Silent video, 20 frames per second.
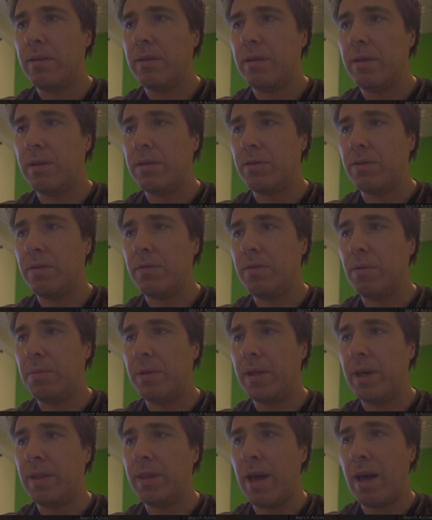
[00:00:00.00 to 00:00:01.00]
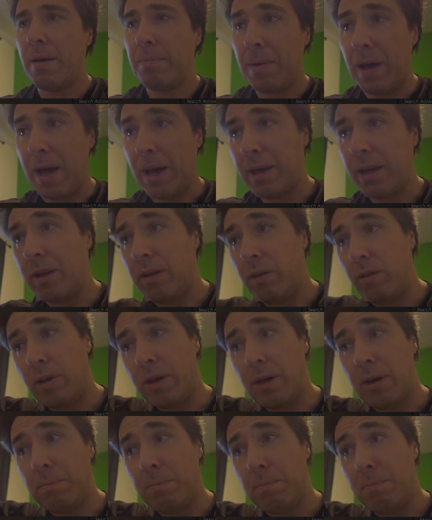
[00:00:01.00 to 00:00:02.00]
And so if you play that back, it'll
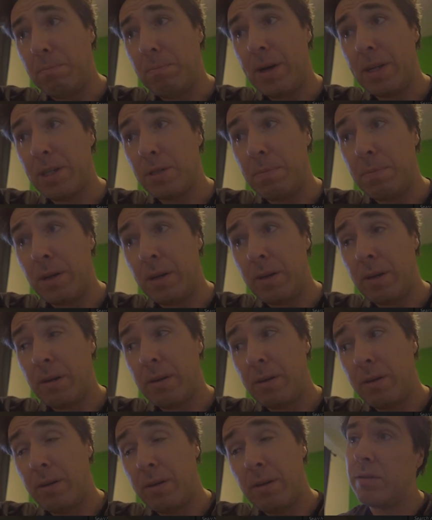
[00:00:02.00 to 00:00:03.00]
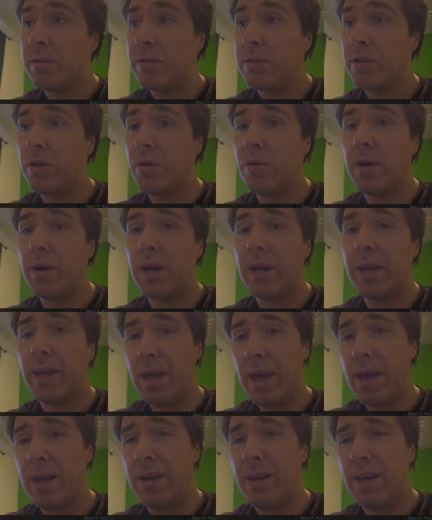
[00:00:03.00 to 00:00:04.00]
look much better. So
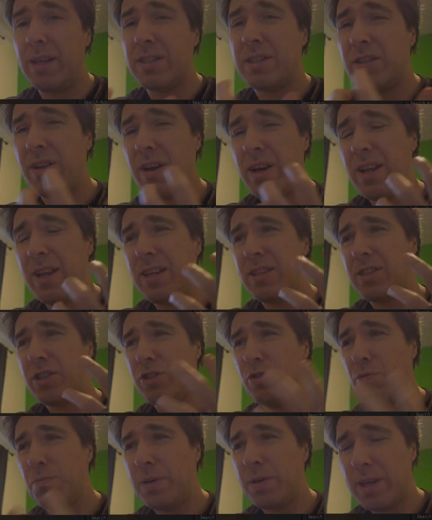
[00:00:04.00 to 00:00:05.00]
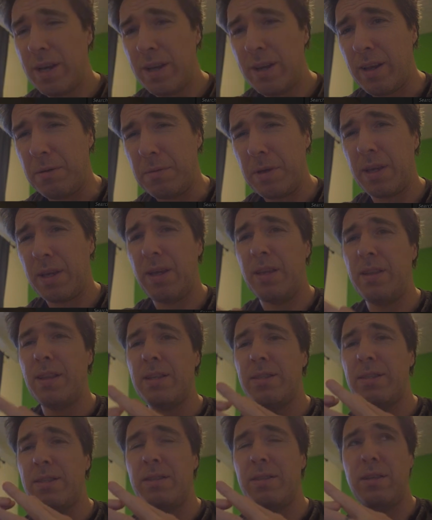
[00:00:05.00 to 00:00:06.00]
again, it's not super dynamic, and
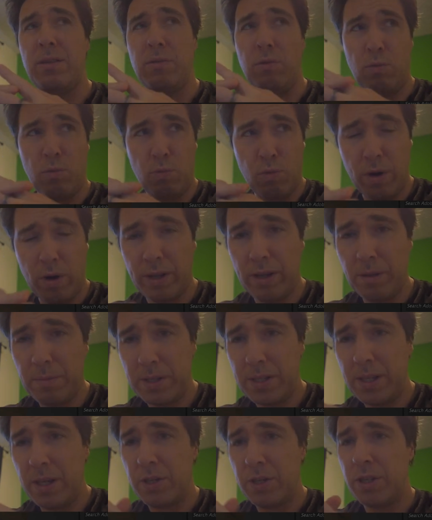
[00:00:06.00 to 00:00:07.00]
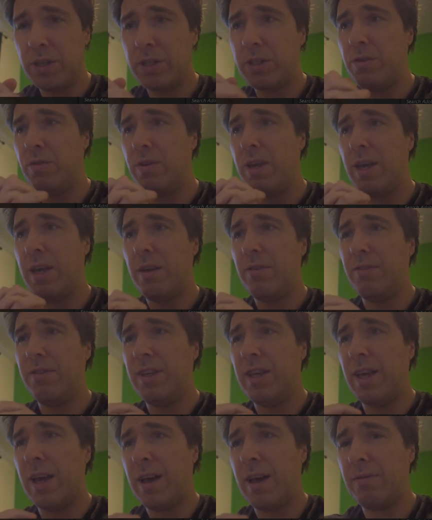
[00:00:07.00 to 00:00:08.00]
that's the one limitation, is you can't
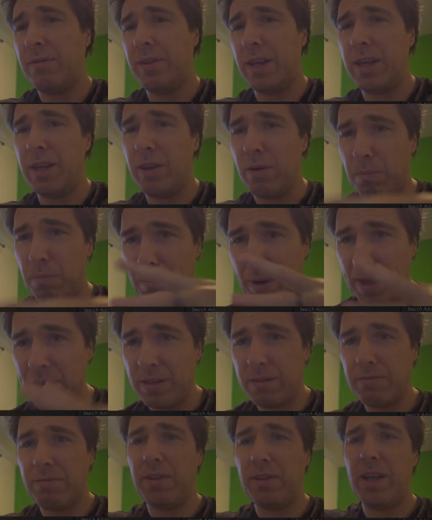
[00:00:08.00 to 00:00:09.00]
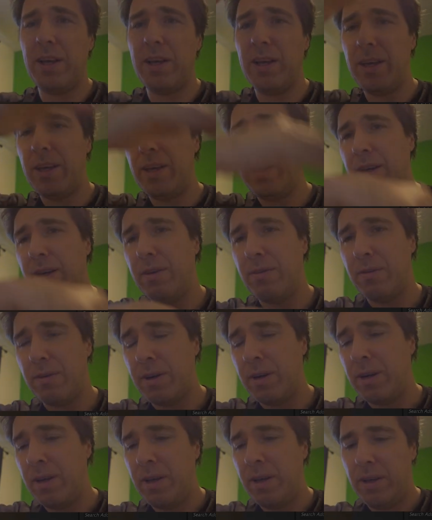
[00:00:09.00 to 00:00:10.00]
really have bikes flying,
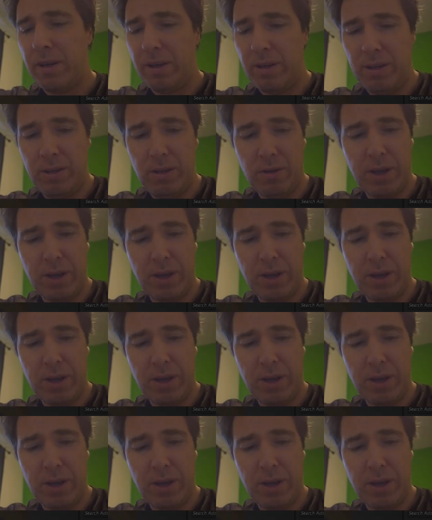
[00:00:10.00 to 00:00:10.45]
or you